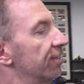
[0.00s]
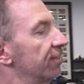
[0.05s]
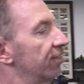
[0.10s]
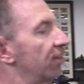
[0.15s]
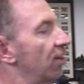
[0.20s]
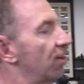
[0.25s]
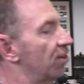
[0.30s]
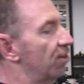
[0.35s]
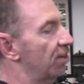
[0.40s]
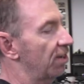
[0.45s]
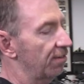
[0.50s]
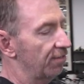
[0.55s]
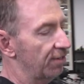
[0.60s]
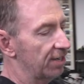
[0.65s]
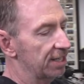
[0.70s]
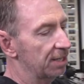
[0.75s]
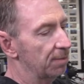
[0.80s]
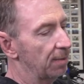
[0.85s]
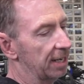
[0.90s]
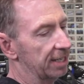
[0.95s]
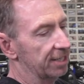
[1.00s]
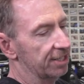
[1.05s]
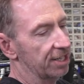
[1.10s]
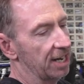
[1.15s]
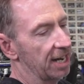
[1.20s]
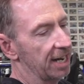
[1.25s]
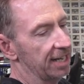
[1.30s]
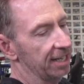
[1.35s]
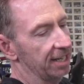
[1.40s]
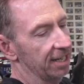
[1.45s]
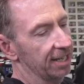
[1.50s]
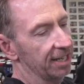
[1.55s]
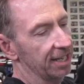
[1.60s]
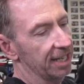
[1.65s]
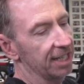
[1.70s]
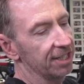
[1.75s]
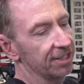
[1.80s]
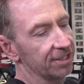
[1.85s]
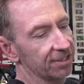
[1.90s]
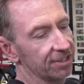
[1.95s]
So a freshly waxed chain
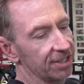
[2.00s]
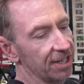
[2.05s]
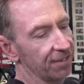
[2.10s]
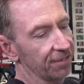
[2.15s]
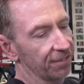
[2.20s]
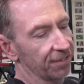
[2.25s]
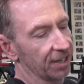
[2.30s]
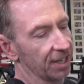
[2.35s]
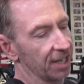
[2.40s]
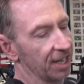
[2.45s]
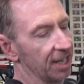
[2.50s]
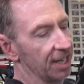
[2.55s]
is stiff.